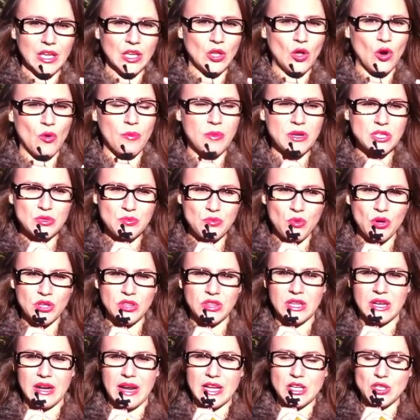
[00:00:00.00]
you know, much more
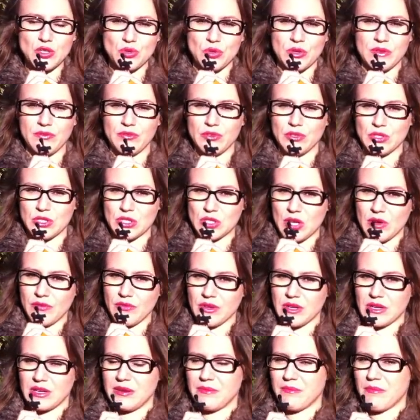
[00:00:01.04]
intellectual and
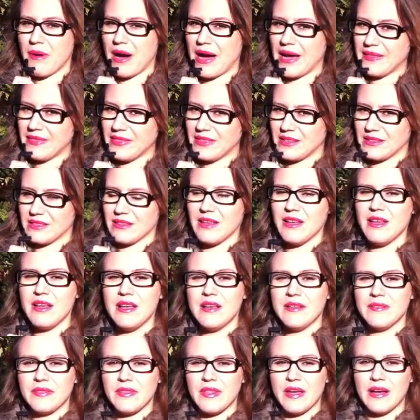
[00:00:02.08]
philosophically minded
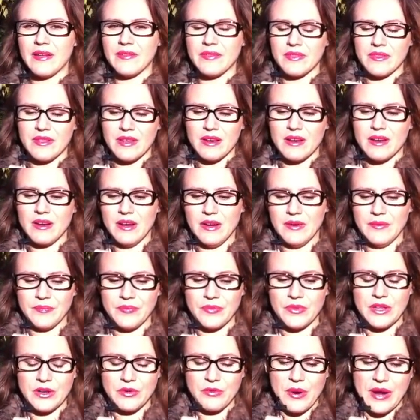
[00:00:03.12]
than
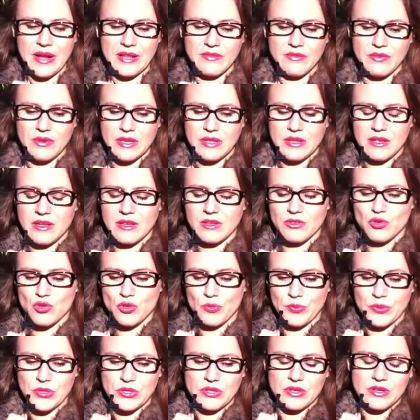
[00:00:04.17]
direct
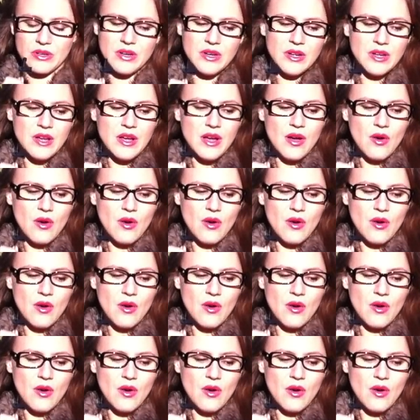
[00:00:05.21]
Jupiter.